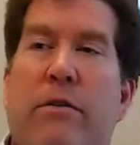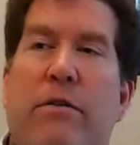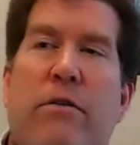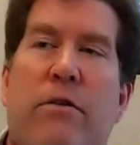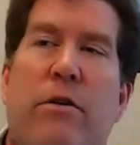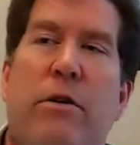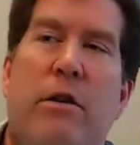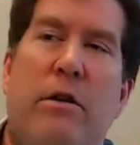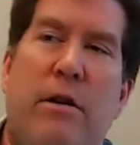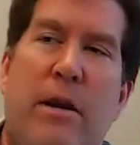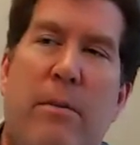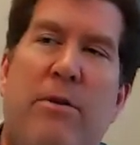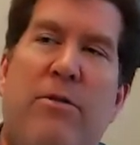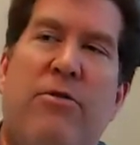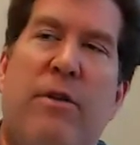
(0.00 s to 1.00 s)
and so you can
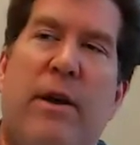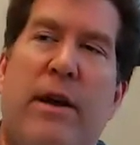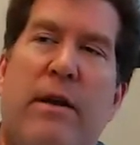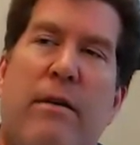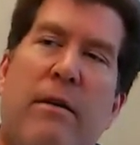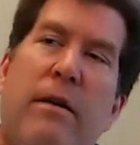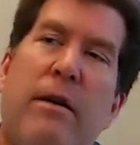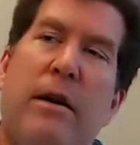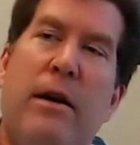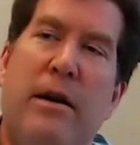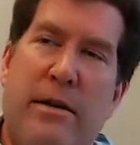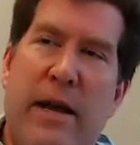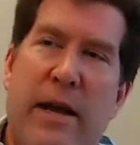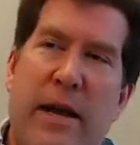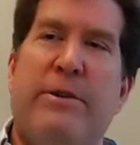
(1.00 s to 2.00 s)
demonstrate
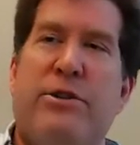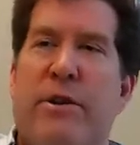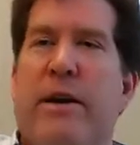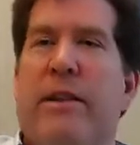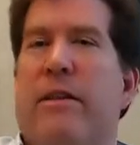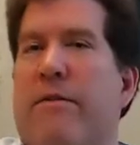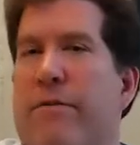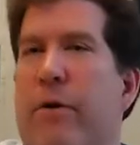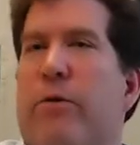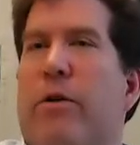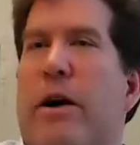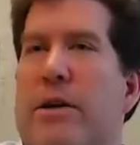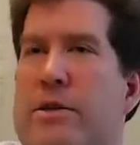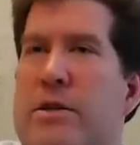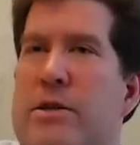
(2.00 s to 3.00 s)
that
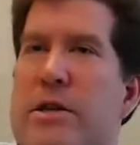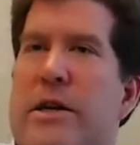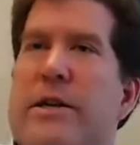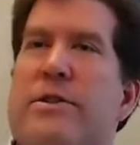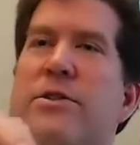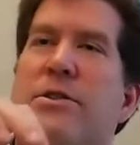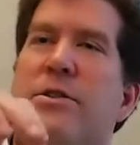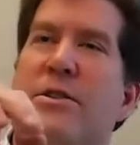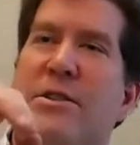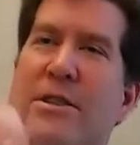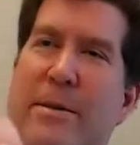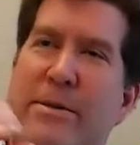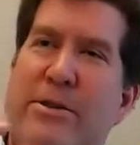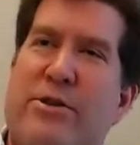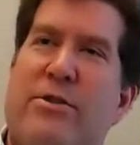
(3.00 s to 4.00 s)
photons exist, and
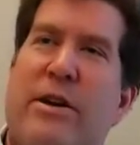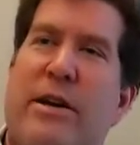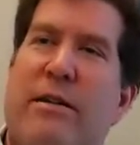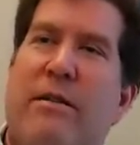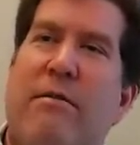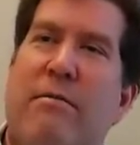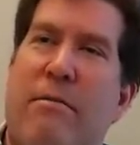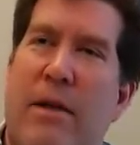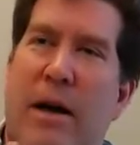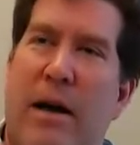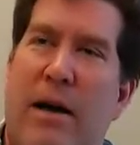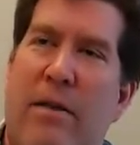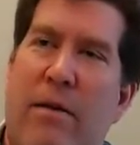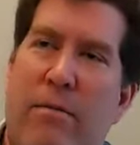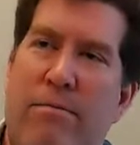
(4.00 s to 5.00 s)
demonstrate
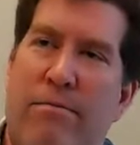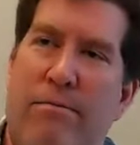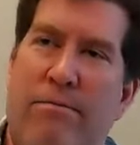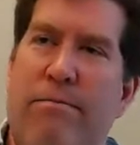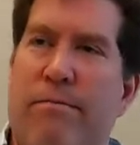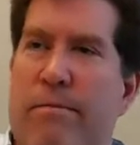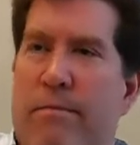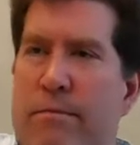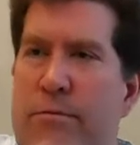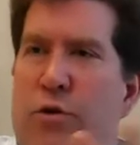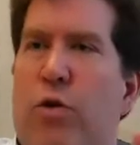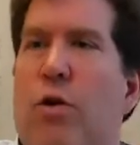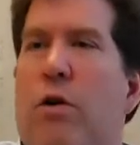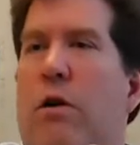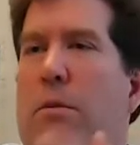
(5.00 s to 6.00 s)
the
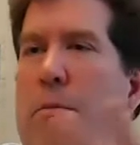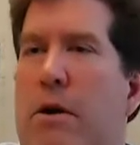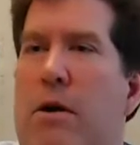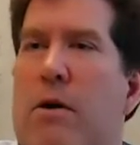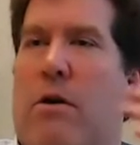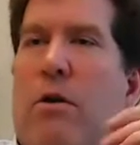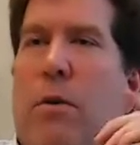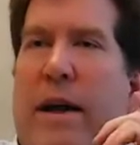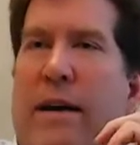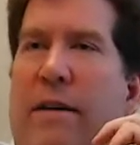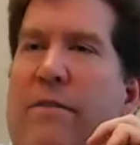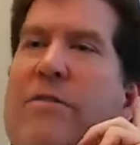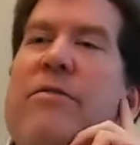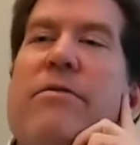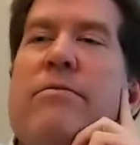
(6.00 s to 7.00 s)
dual particle
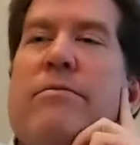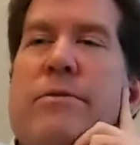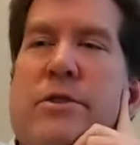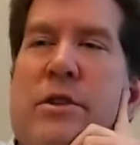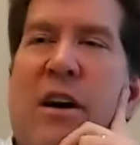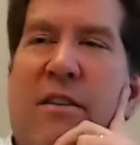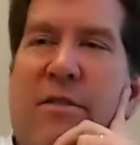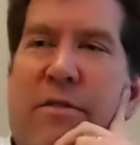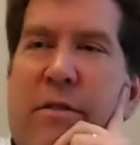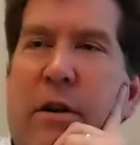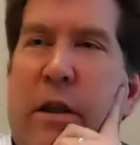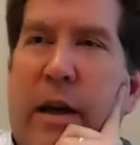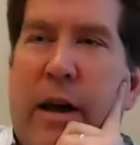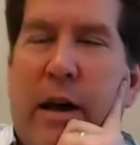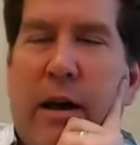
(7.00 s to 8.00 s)
wave stuff and
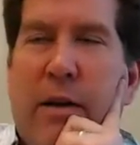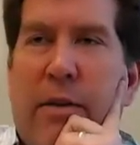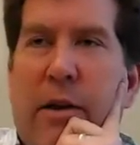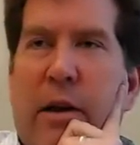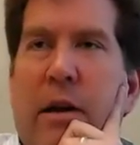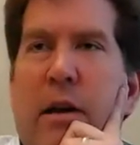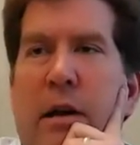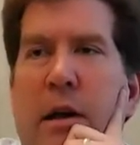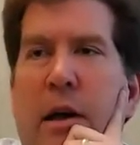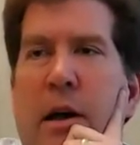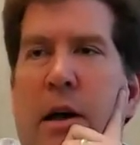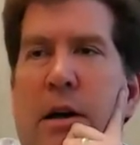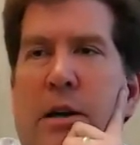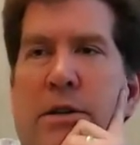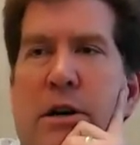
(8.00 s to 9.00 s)
all that kind of thing.
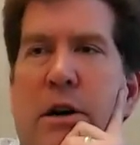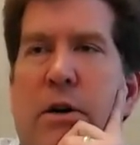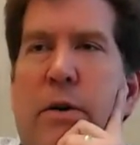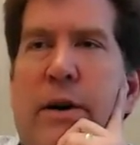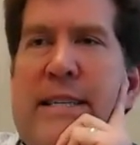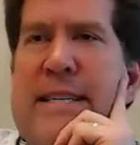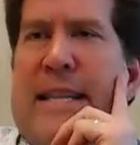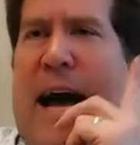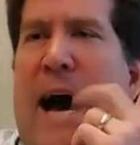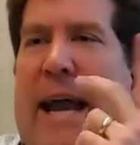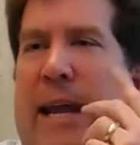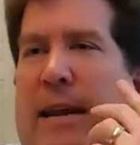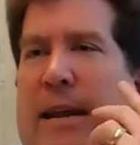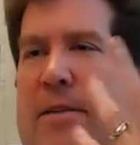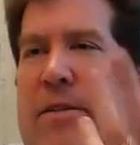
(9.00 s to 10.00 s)
So it's
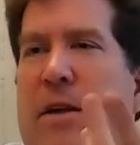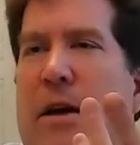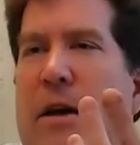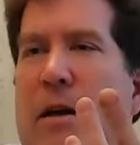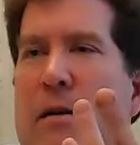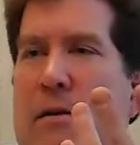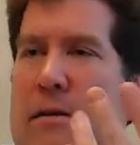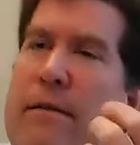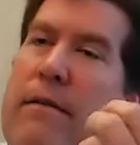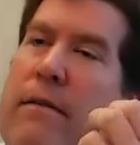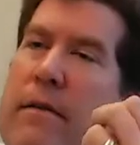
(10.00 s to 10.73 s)
not anything